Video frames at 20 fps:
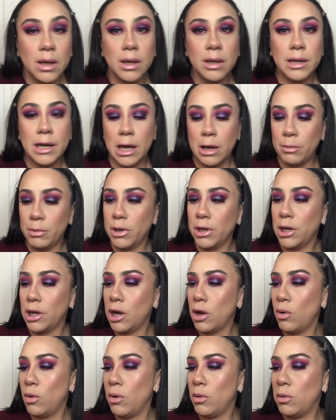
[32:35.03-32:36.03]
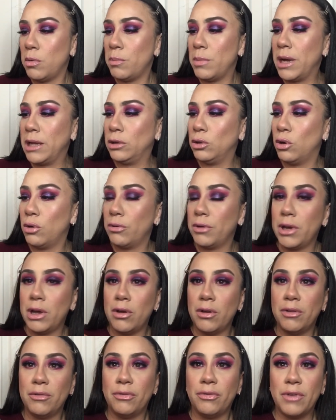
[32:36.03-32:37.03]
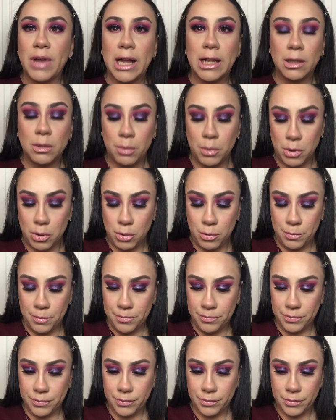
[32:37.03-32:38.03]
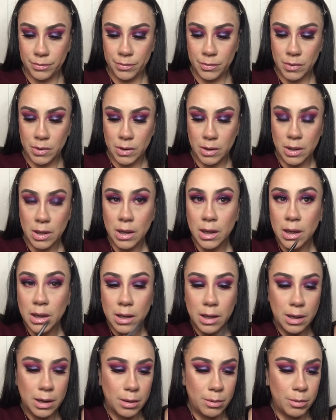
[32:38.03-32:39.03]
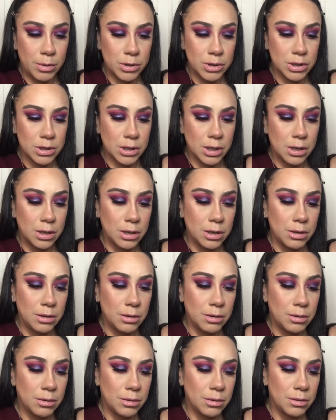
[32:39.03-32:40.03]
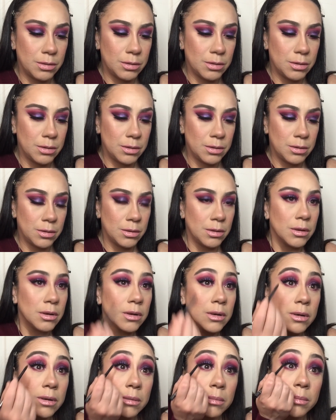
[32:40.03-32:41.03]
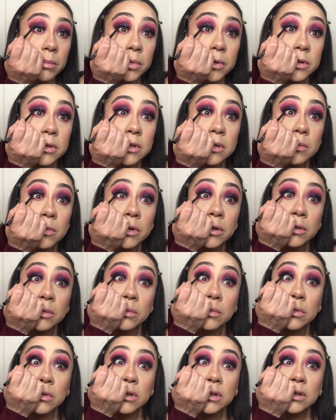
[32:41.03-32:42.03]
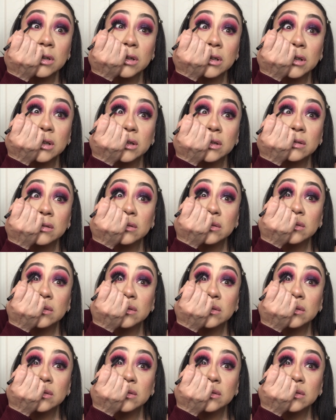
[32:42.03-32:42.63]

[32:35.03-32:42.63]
Now I'm going to go in with my L'Oreal Infallible, and we're just going to put some on the waterline.